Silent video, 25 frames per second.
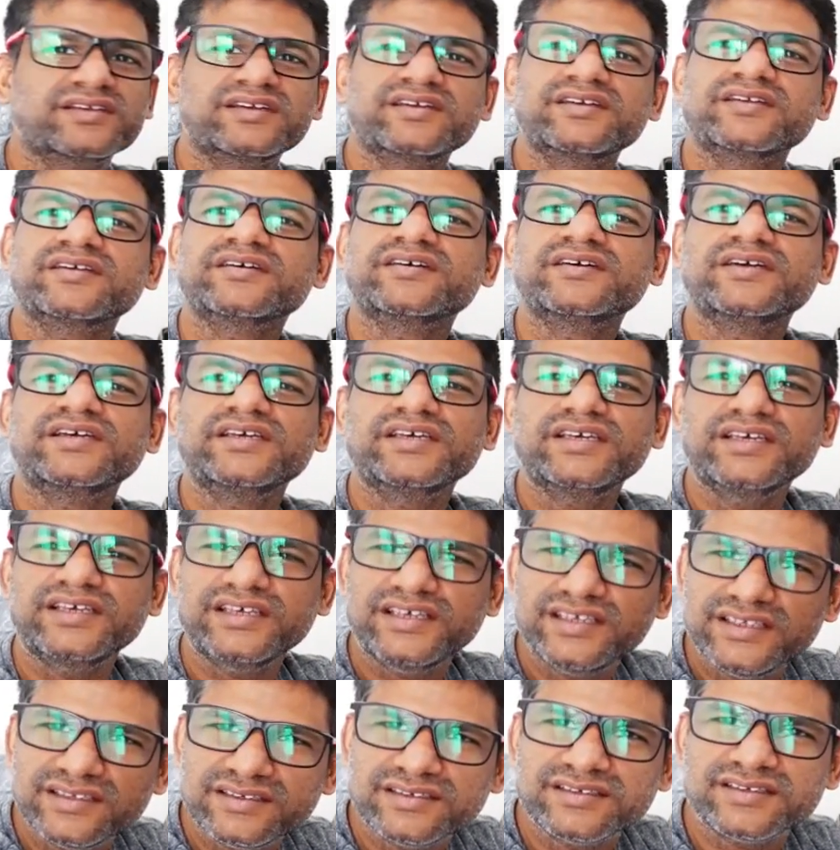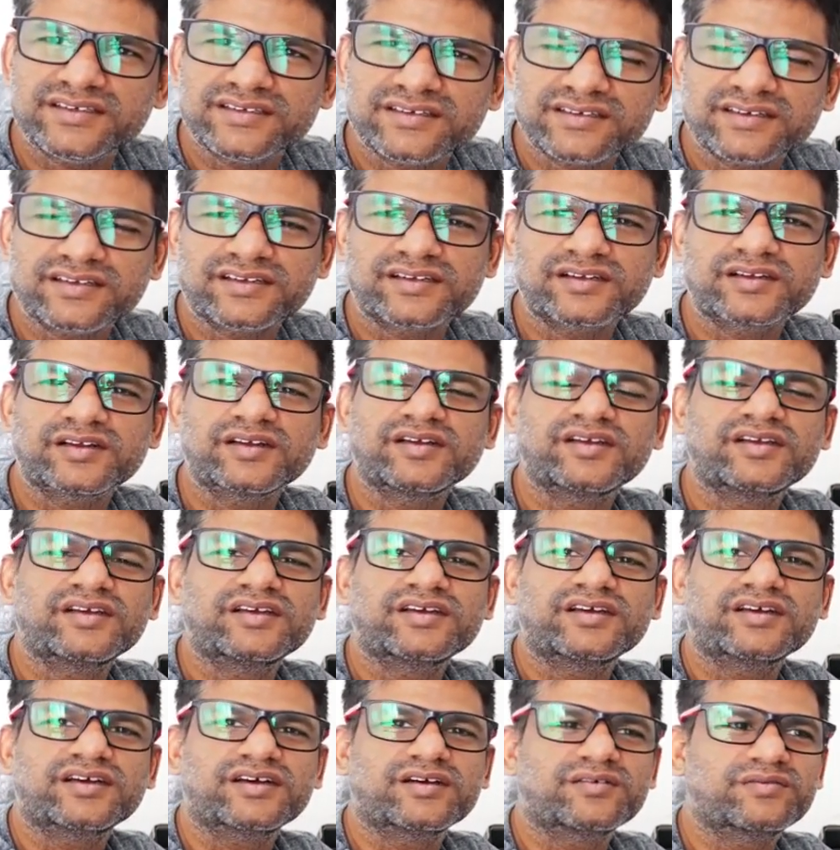And in general,
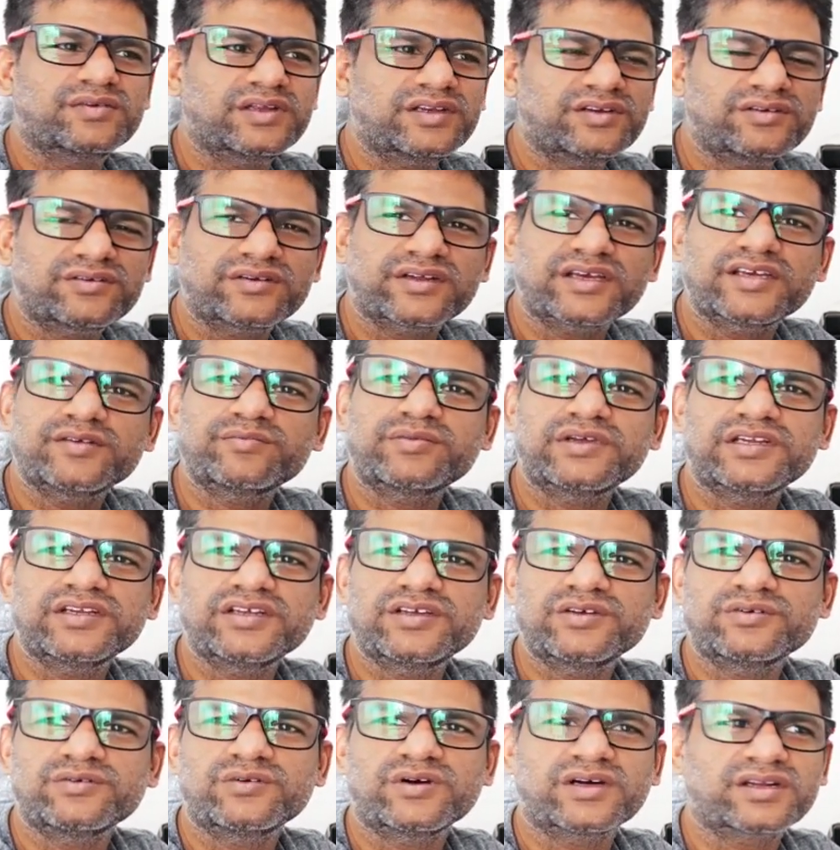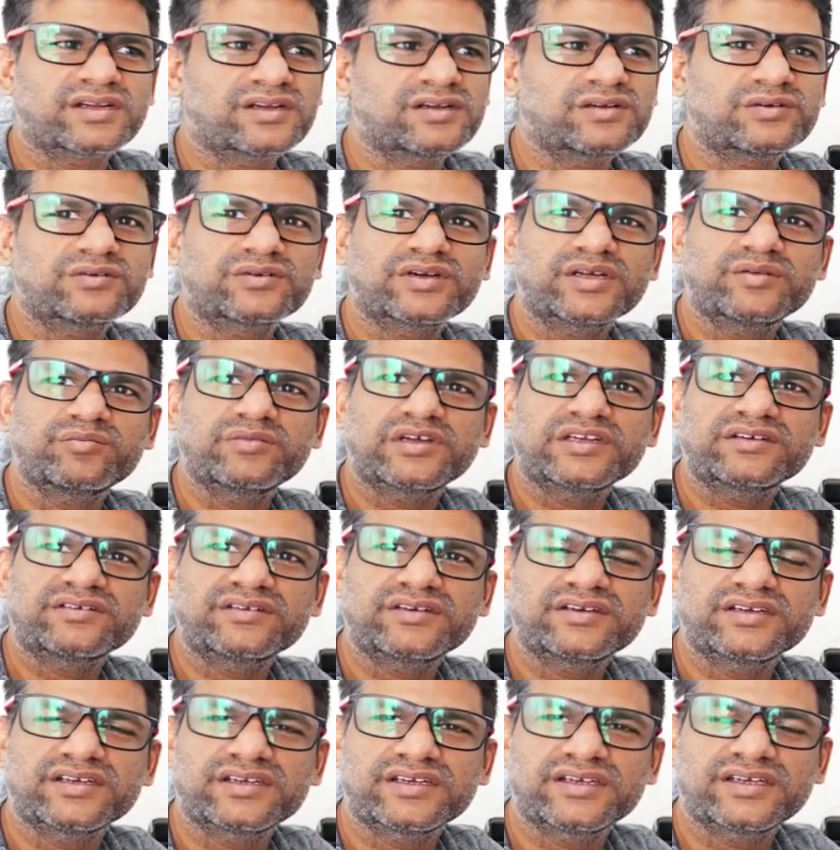when you type any URL, you can
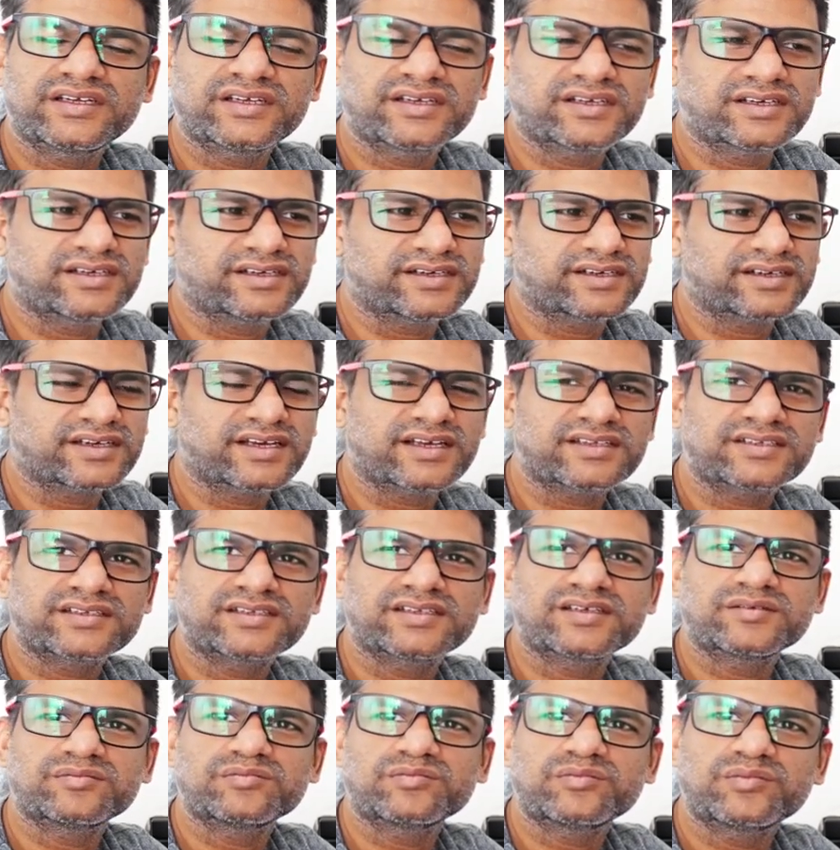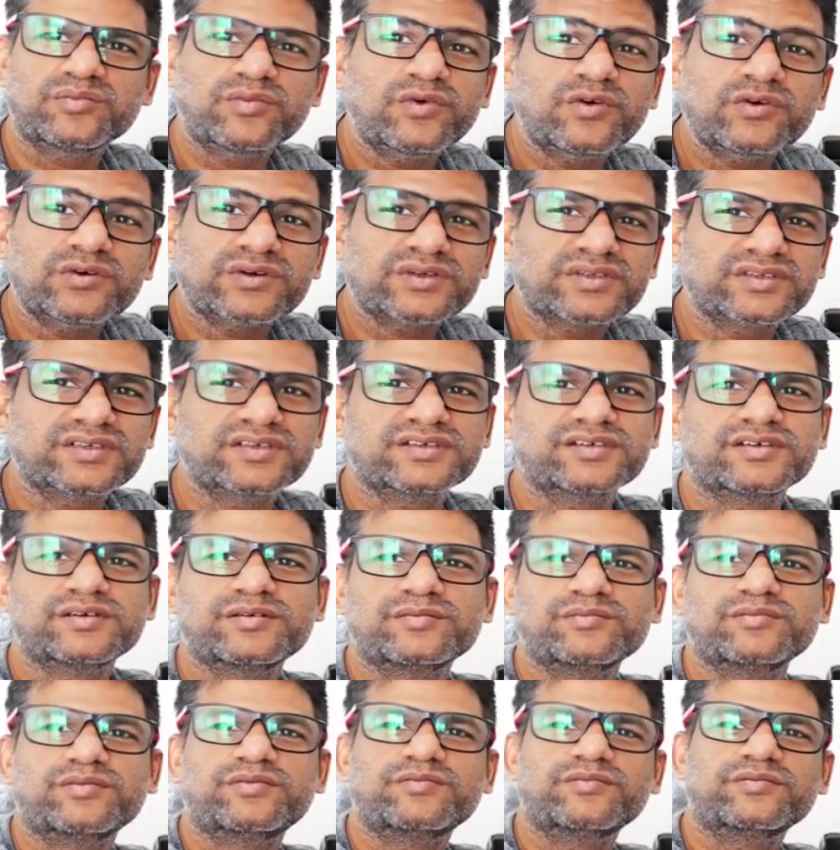mention any custom ports,
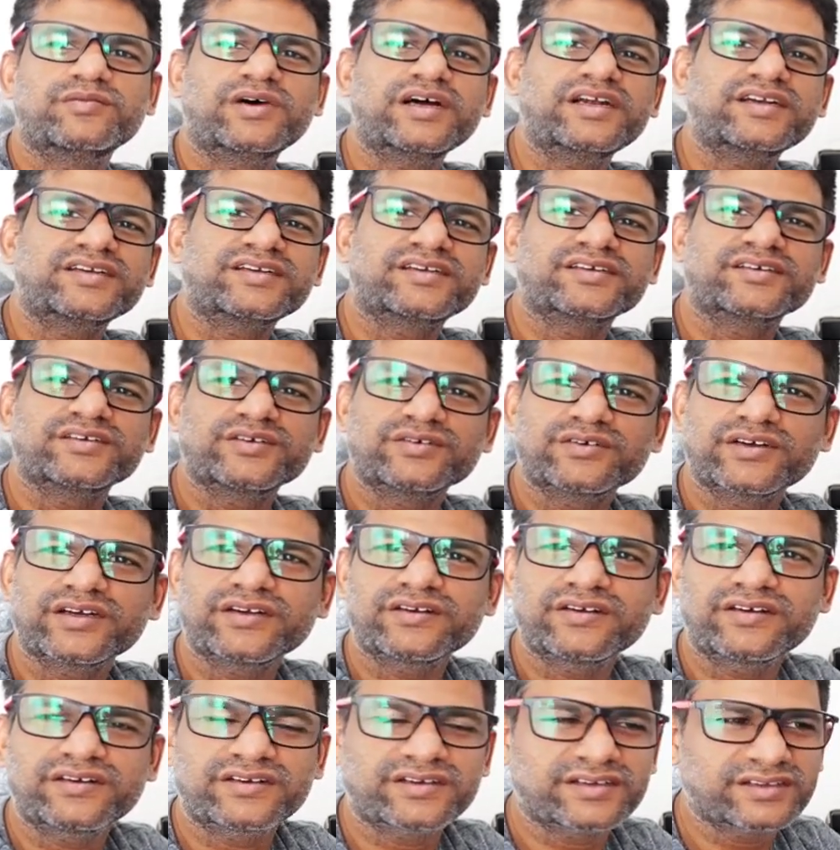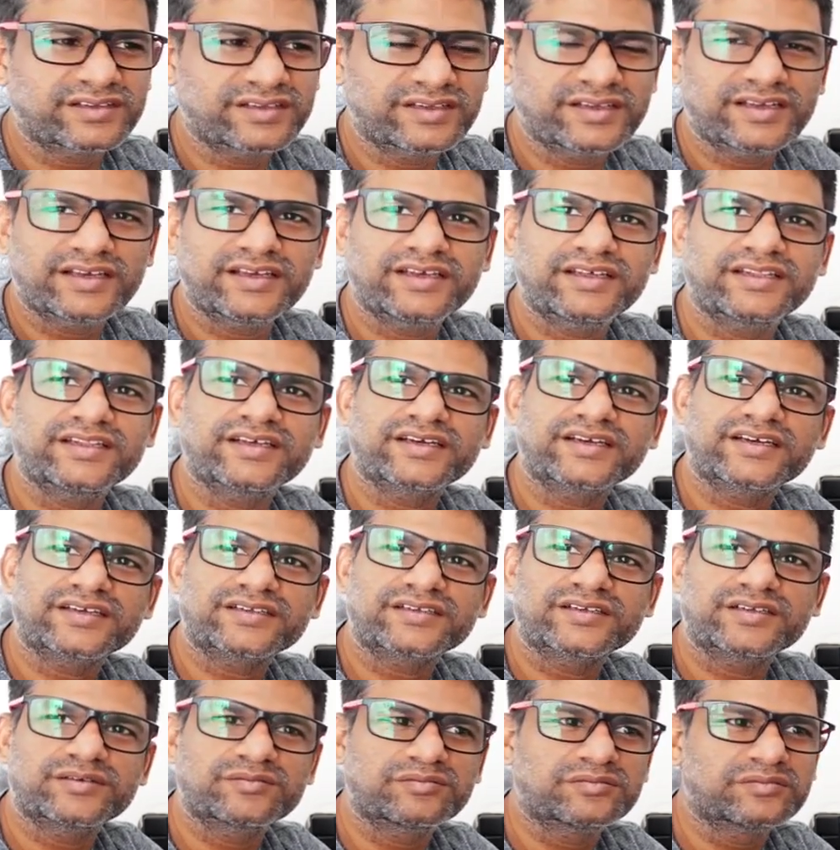but you cannot say the
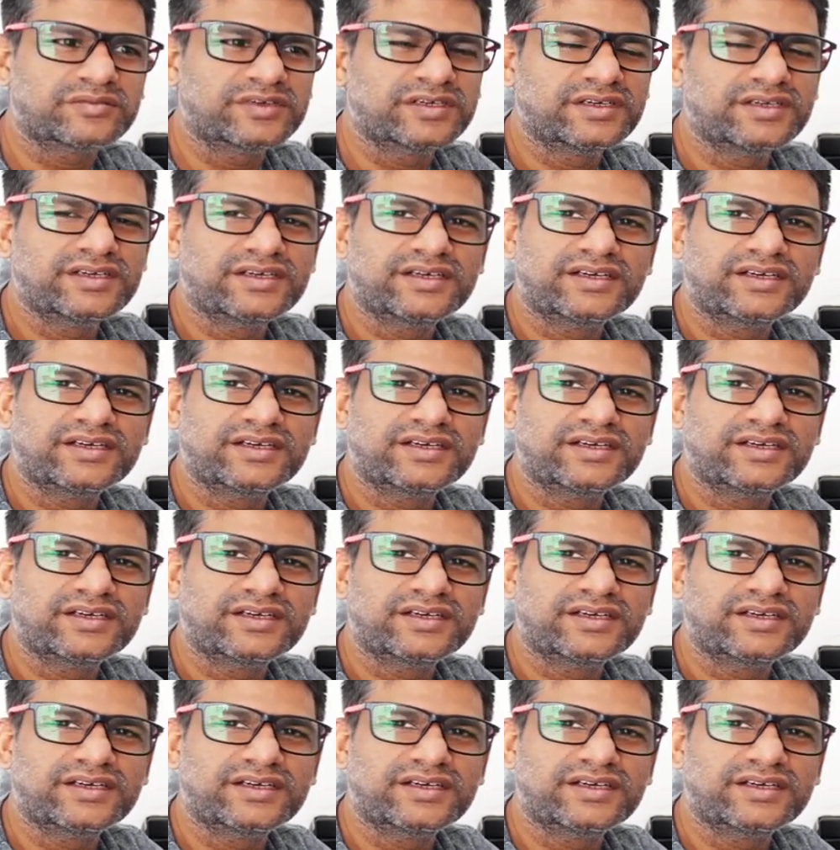custom